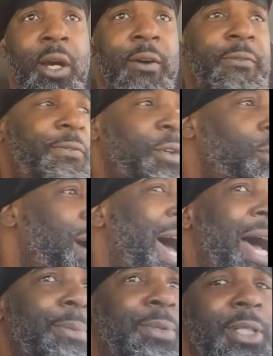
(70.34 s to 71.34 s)
a few
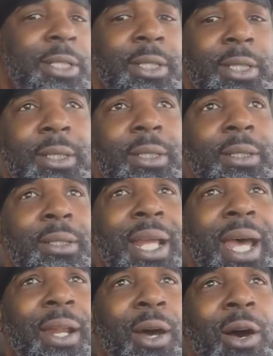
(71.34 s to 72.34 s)
options,
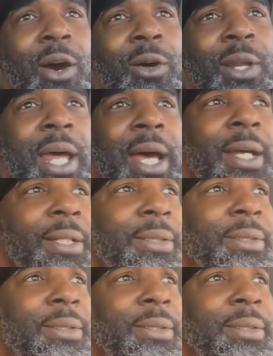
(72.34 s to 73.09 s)
not a whole lot.